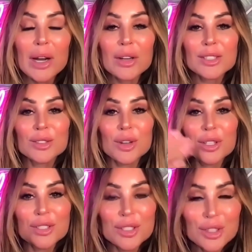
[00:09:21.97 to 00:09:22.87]
where it
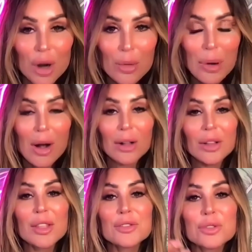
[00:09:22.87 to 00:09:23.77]
started to snowball,
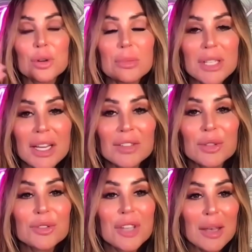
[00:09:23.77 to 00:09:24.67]
and then Stormy
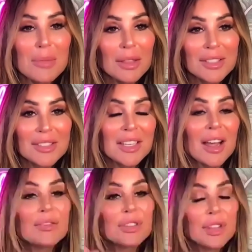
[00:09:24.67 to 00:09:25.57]
Daniels came on the scene
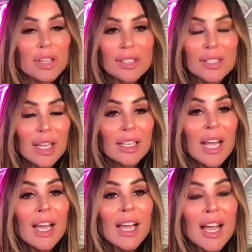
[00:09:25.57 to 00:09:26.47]
after this,
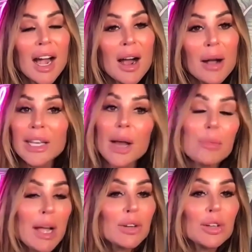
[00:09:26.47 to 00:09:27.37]
and now
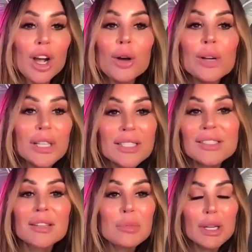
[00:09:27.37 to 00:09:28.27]
Michael Cohen
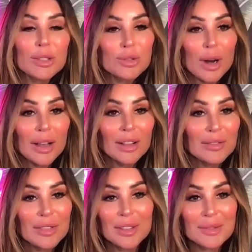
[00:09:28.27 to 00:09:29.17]
is in the biggest trial
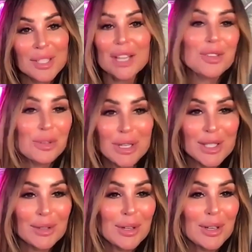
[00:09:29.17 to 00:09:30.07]
of the century,
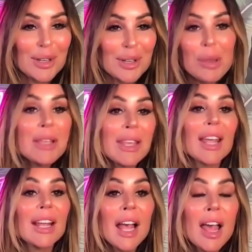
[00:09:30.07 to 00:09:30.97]
sort of
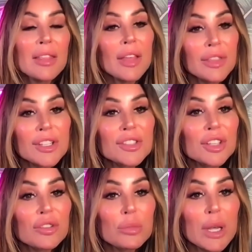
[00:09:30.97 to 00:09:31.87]
speaking that this
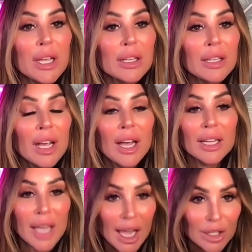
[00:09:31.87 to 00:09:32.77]
could have been
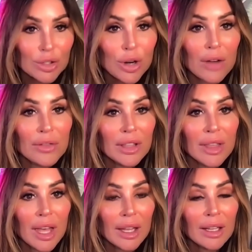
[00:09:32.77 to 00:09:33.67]
a catastrophic
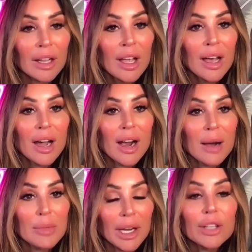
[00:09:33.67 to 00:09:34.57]
thing,
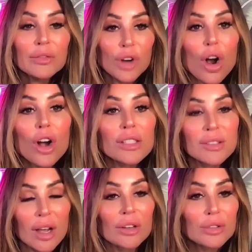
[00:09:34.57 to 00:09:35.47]
that could have
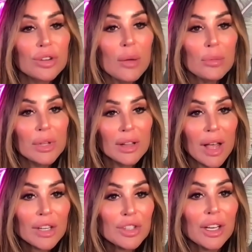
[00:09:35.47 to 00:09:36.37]
cost Donald Trump the
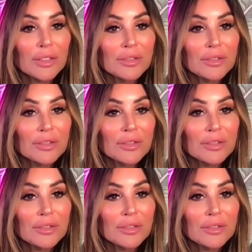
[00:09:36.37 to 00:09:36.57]
election.